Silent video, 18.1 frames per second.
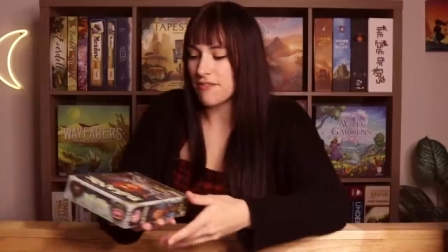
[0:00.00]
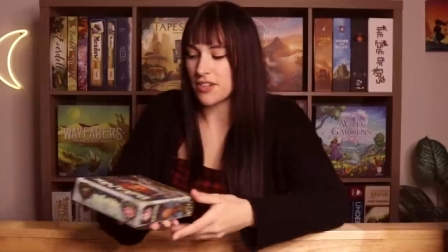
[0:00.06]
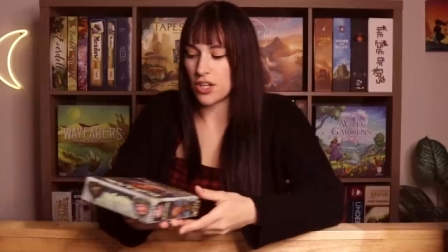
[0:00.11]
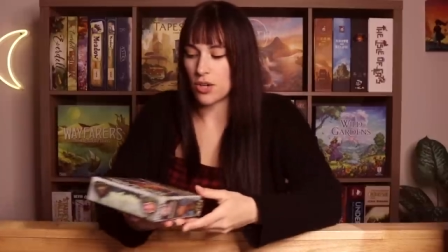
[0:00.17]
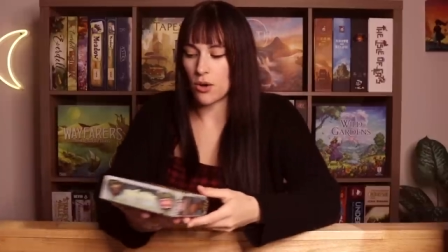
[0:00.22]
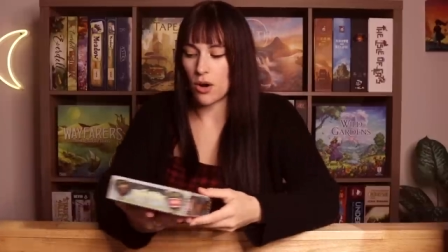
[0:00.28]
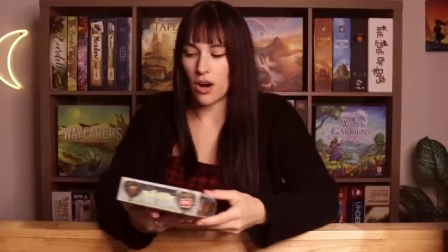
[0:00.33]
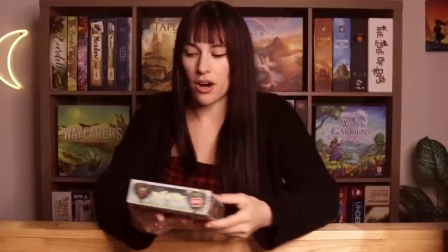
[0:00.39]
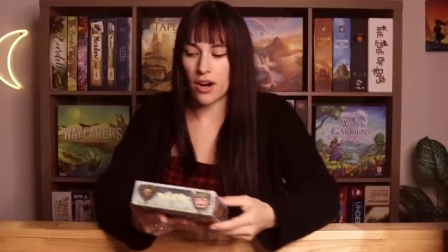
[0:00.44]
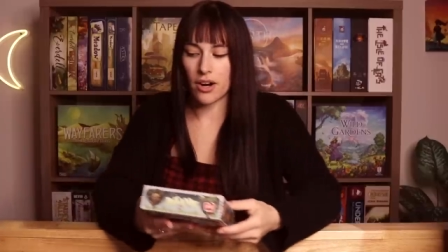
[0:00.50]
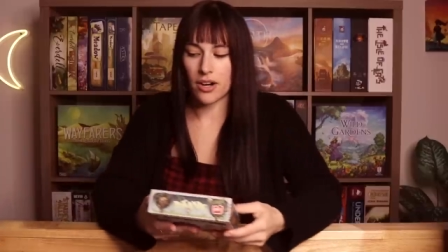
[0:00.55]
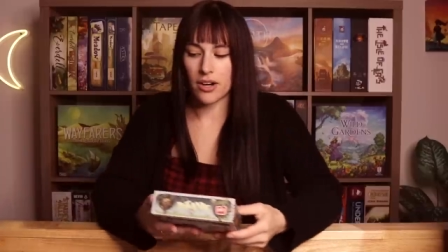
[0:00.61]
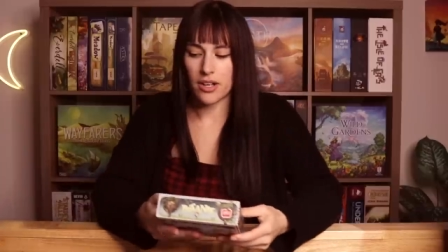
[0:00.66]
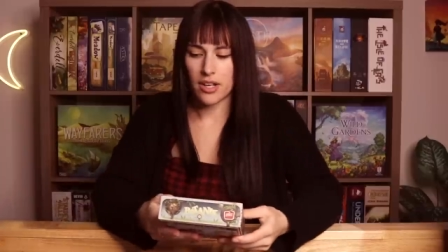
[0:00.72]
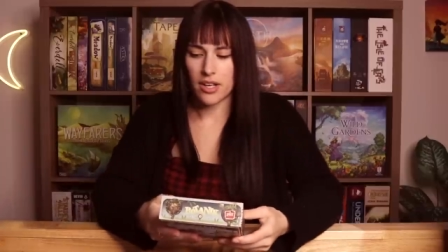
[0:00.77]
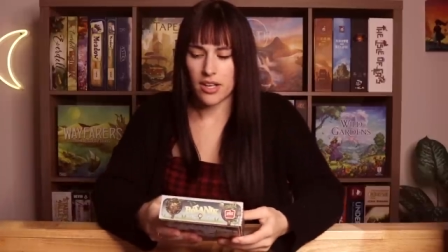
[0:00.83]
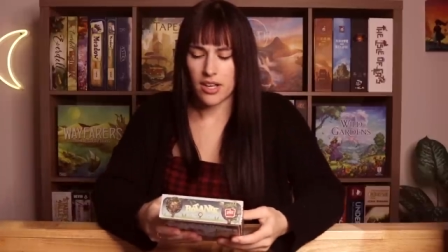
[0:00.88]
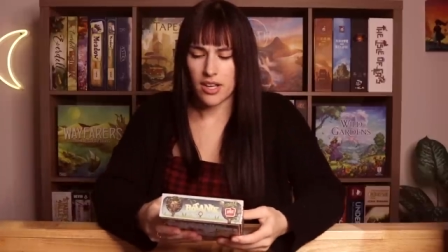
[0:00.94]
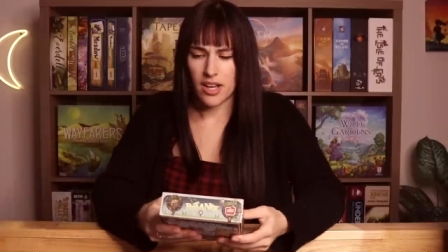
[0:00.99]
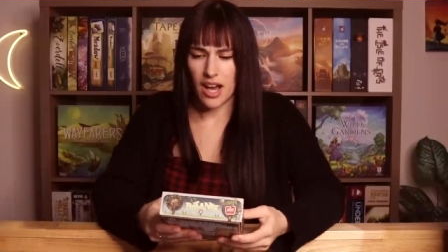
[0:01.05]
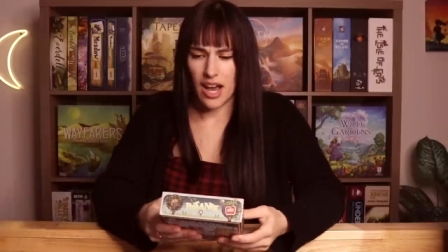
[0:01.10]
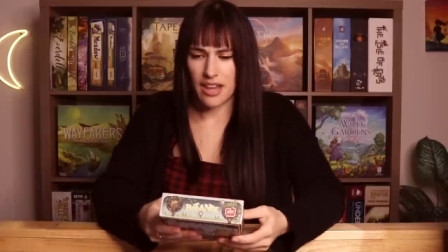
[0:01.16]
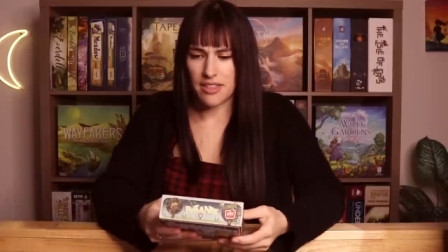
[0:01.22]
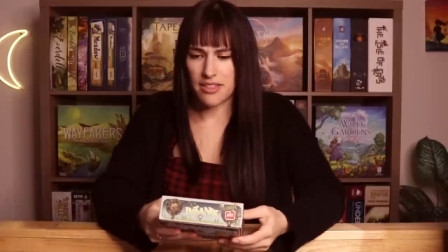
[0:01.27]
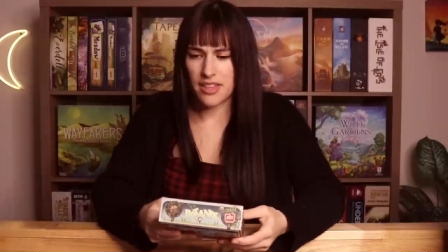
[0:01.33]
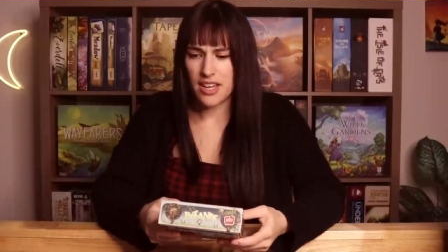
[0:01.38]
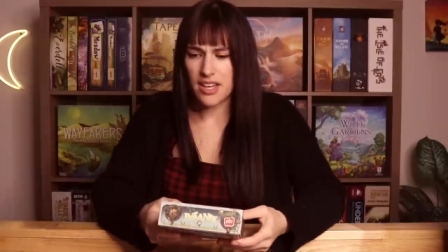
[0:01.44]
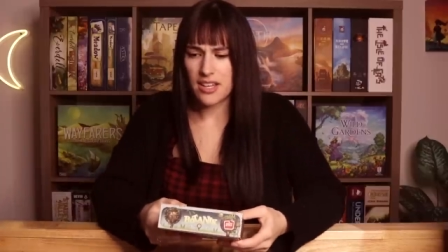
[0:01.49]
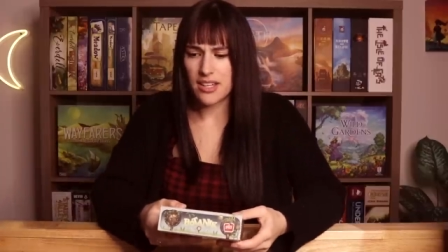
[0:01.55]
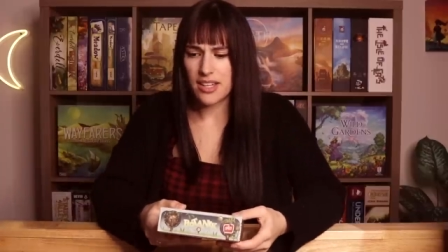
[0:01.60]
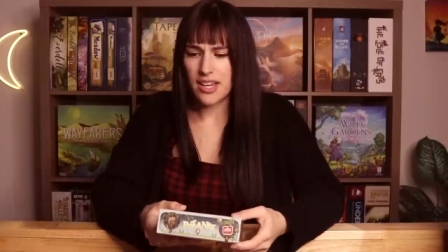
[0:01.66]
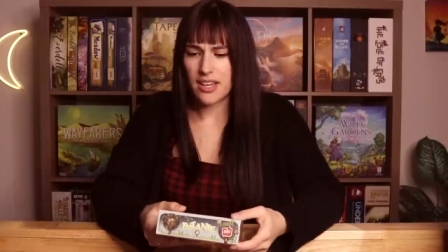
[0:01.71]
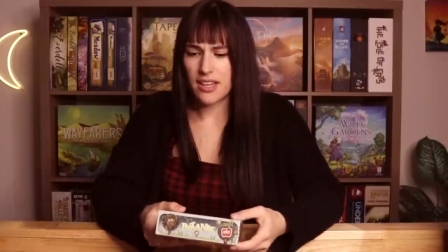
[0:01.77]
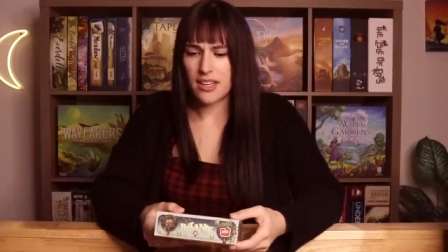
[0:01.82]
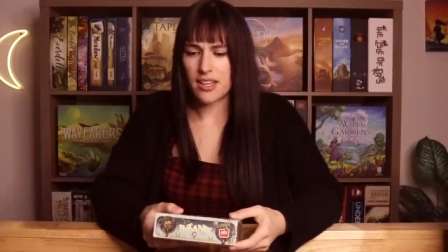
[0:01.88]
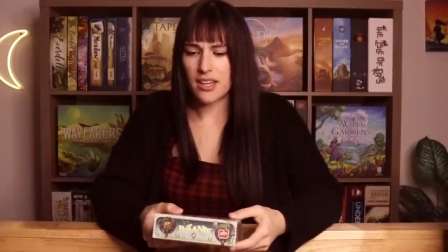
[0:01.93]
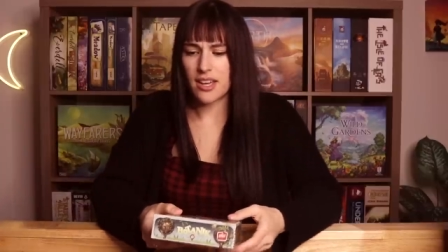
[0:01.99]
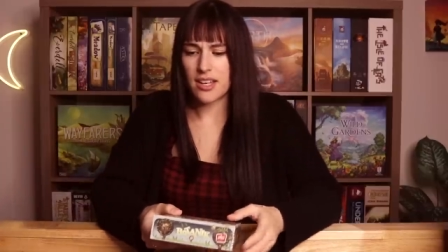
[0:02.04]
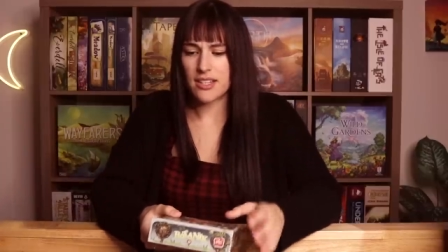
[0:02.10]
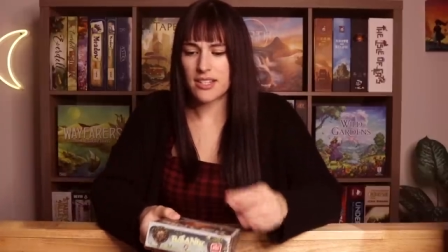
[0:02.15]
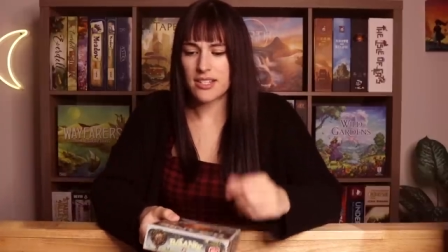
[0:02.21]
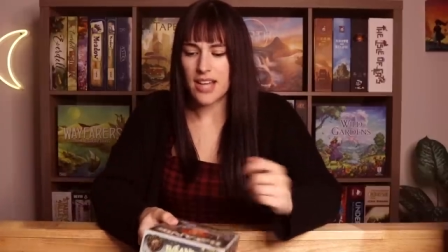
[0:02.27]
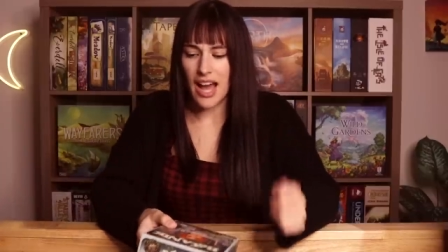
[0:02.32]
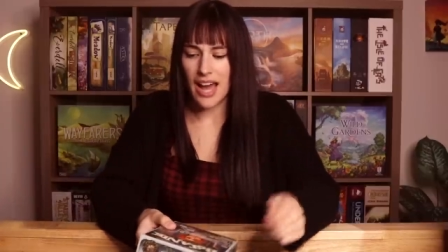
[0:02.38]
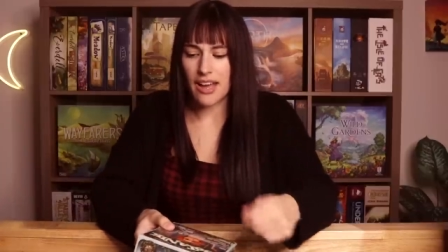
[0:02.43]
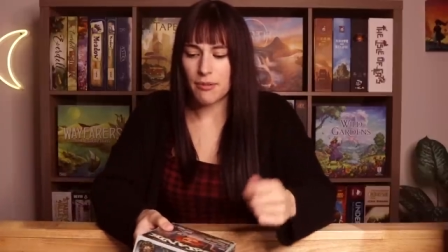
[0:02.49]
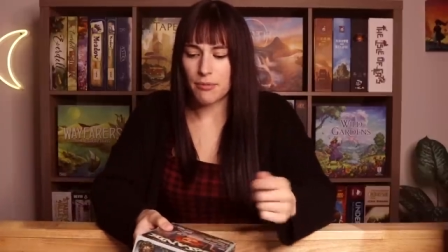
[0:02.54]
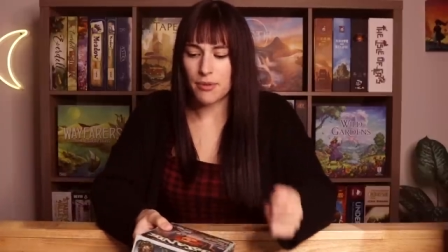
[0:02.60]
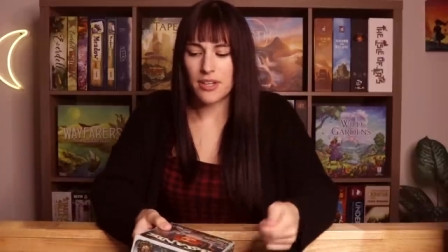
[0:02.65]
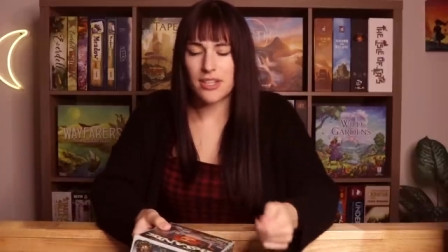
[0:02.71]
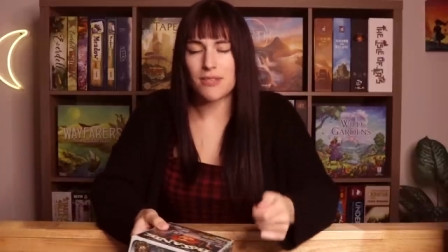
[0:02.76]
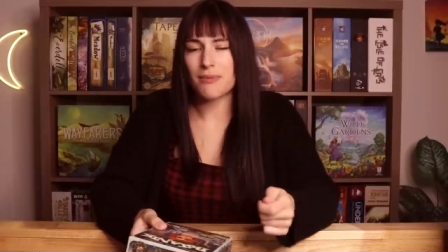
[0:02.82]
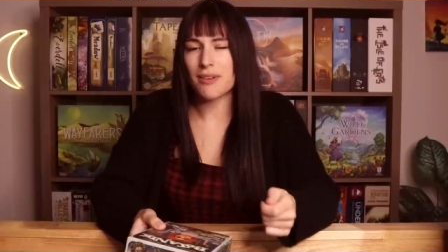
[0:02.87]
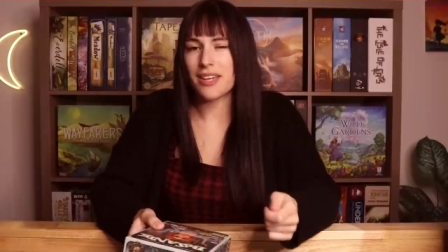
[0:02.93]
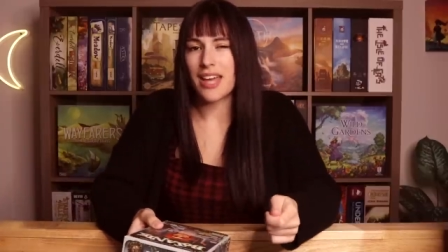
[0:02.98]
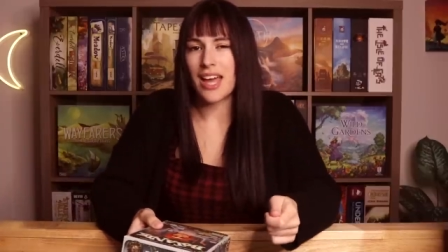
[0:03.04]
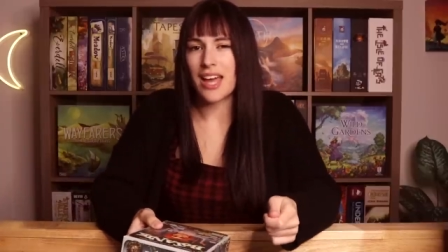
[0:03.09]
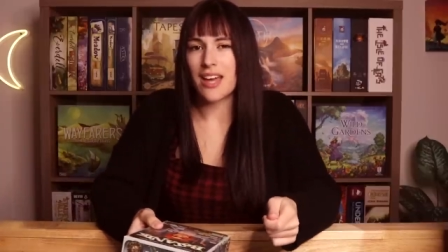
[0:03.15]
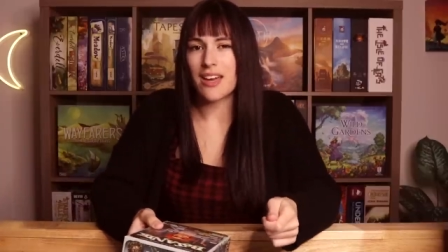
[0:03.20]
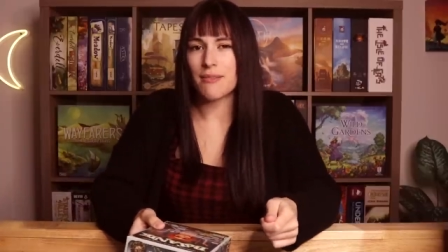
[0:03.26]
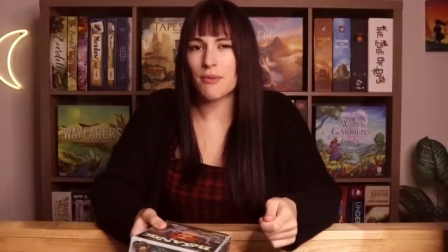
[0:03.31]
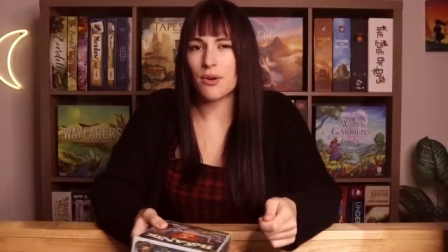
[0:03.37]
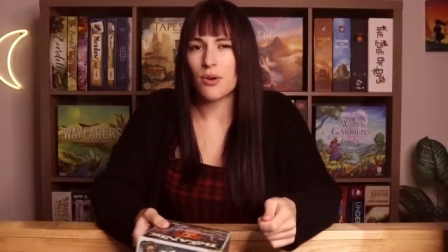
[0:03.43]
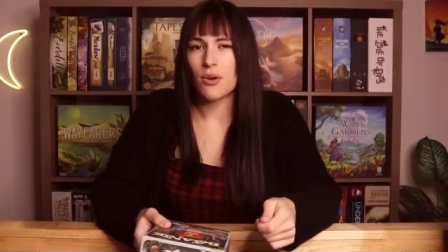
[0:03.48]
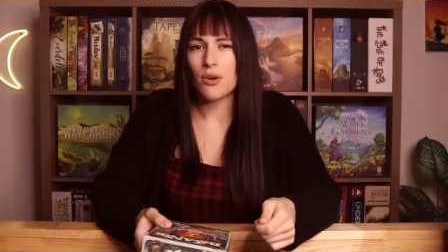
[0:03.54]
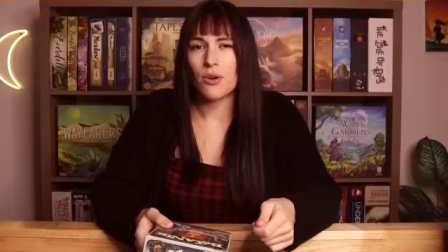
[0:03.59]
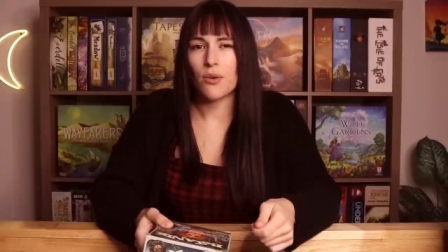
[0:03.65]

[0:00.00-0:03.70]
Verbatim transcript: And you are, I think like it's a tile placement game